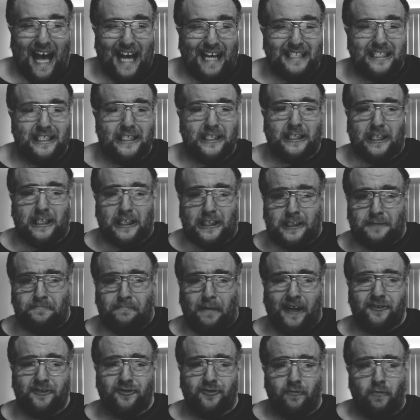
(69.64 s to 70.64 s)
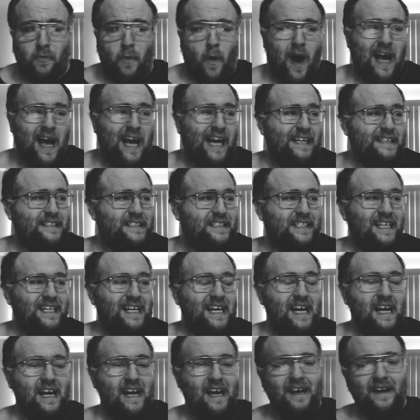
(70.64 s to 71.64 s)
spectrum wise,
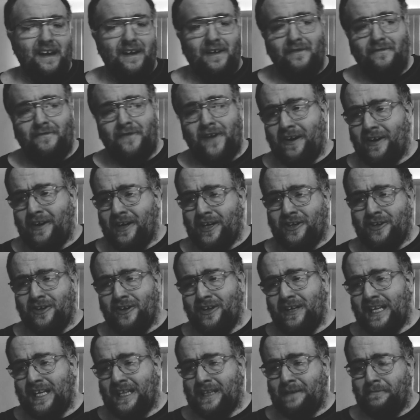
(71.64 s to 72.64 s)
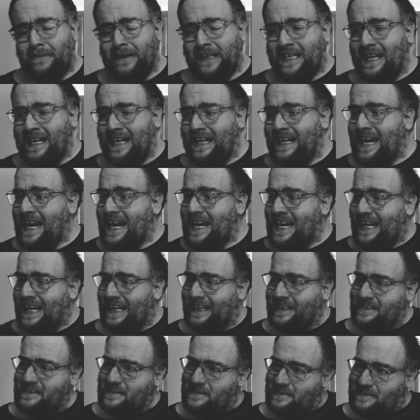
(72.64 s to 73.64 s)
very good at the beginning and
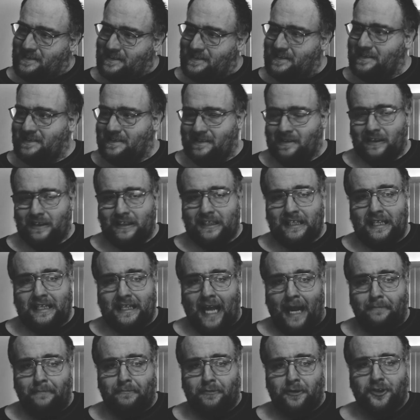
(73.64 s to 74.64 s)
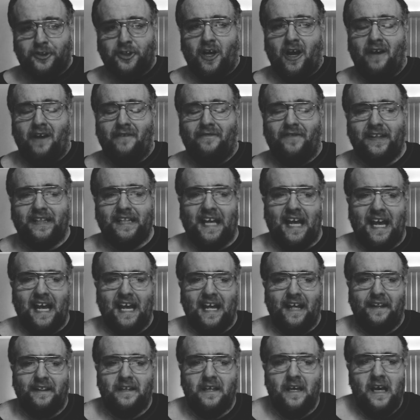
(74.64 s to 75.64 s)
then uh, tapers off at the
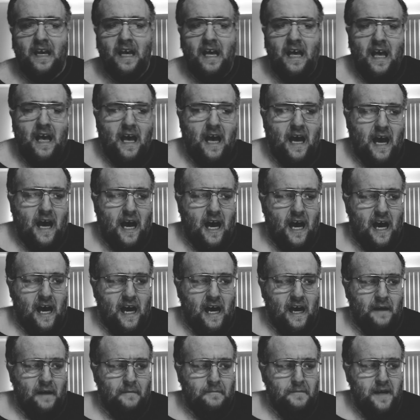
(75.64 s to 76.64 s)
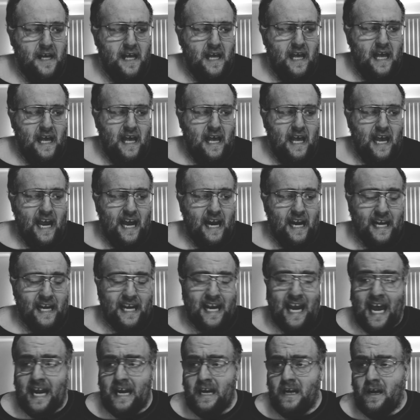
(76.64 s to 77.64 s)
end. Um, and
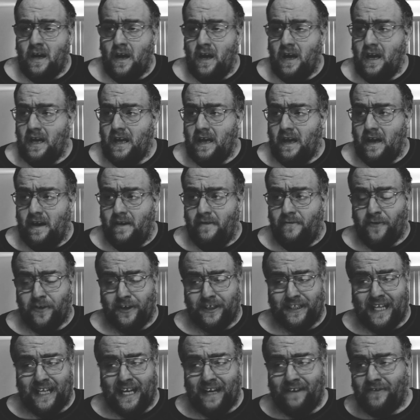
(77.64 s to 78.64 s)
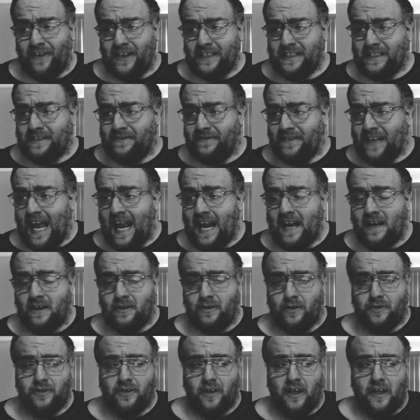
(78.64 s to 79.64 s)
again, for defensive
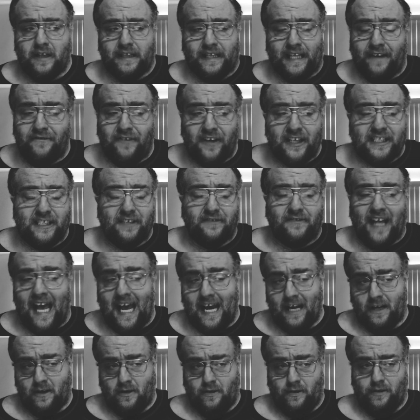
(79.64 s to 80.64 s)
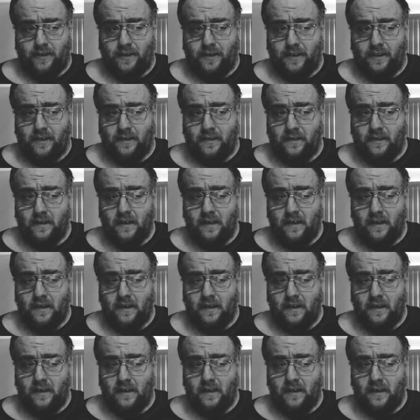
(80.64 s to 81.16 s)
tackle, defensive tackles,